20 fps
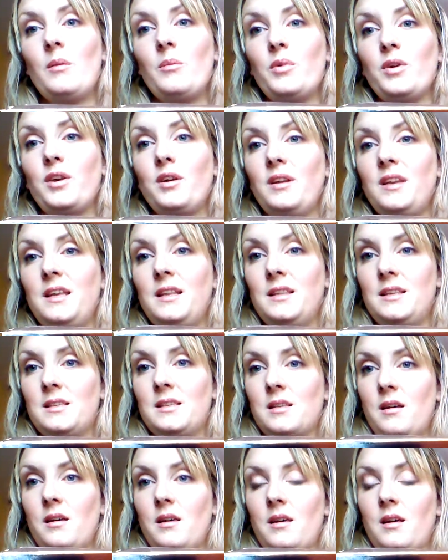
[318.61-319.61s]
but you need
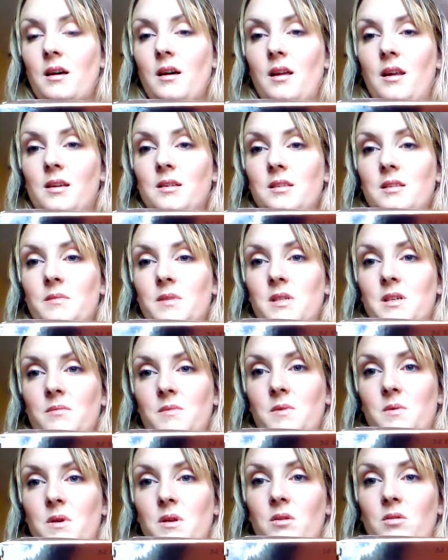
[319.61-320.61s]
these light colours
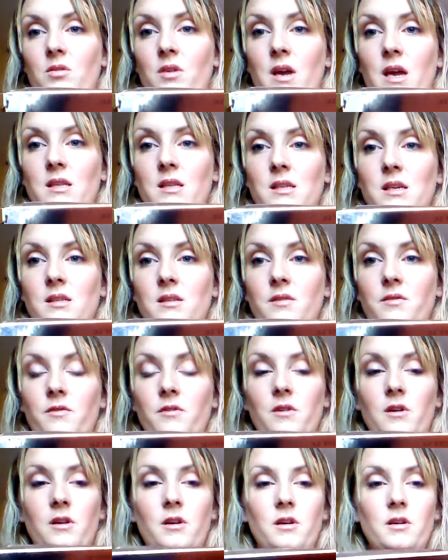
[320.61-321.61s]
sometimes when you're creating
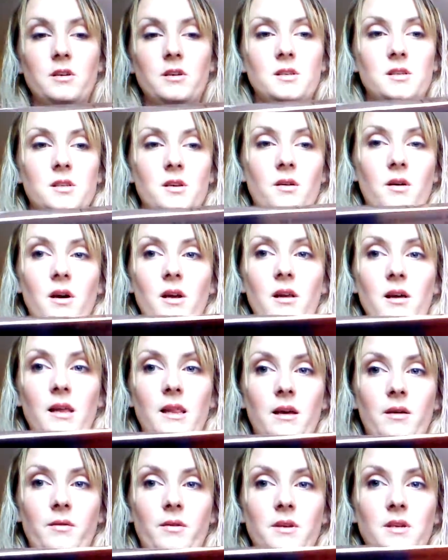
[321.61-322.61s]
different looks, so I
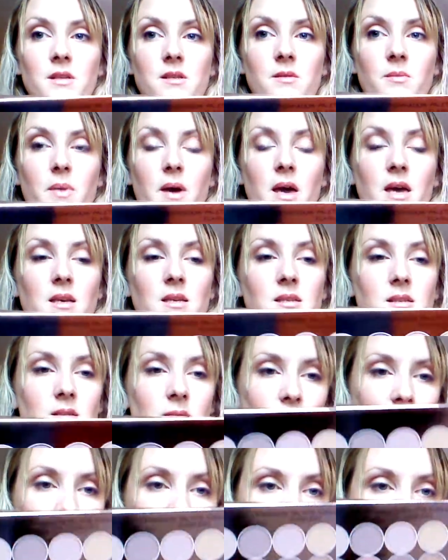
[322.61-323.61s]
like that one as a base
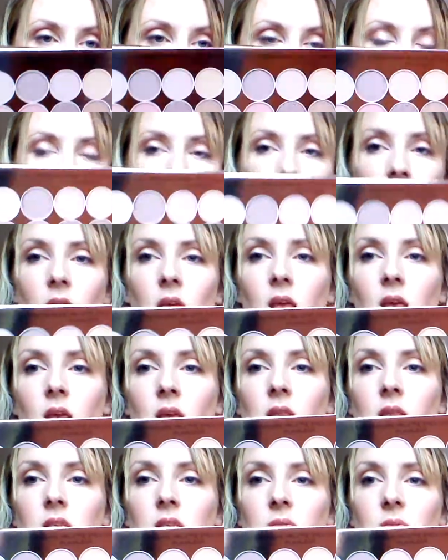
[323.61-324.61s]
sometimes.
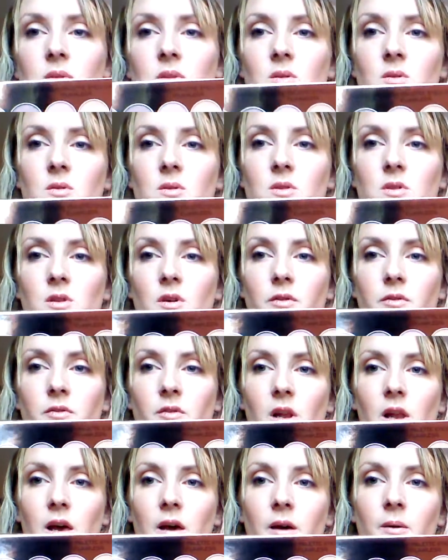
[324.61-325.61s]
This one's called
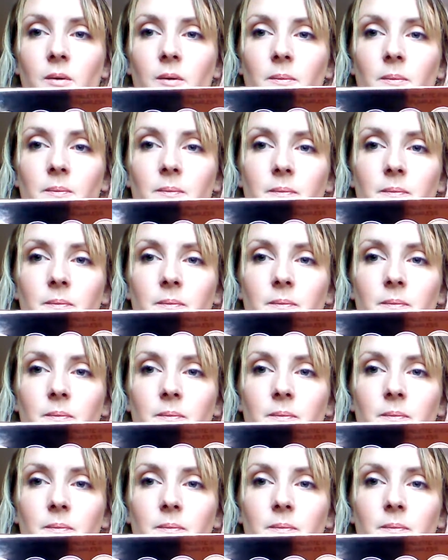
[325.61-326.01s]
soft glow.